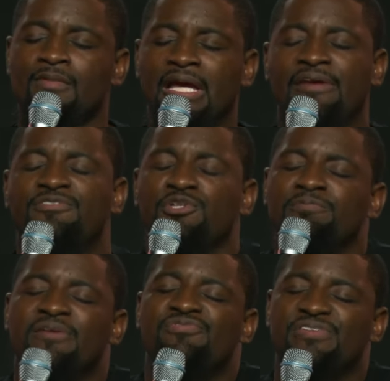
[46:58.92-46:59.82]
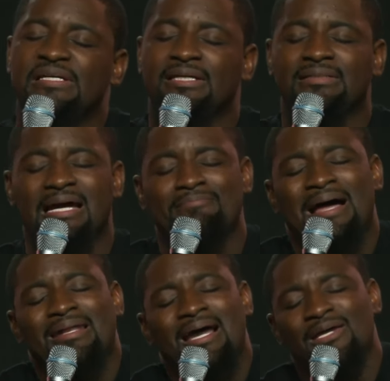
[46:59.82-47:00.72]
And if you've been feeling like my
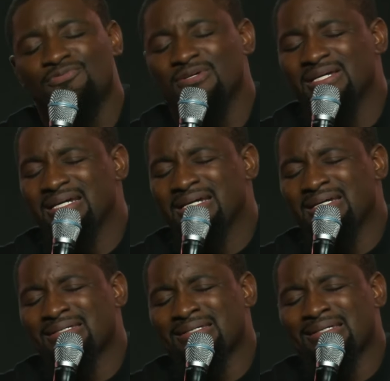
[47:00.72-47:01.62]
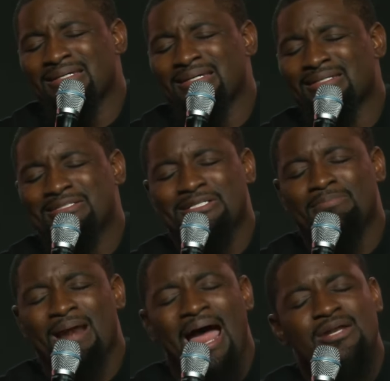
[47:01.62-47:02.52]
life is good, but I